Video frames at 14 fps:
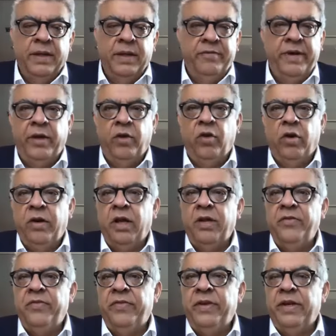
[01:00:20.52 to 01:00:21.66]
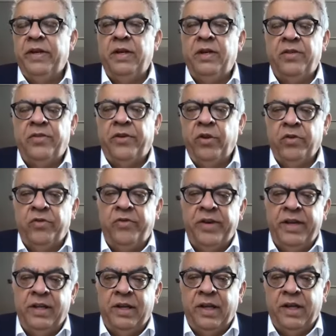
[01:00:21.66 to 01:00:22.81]
Very good. Raj, we're at
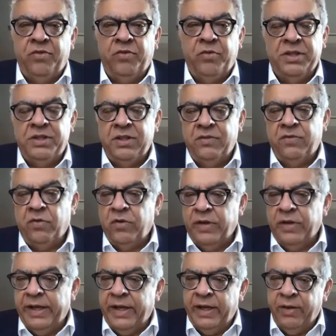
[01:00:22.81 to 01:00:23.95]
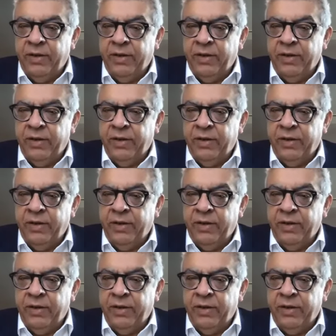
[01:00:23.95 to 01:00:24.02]
3:03, the last question for the day.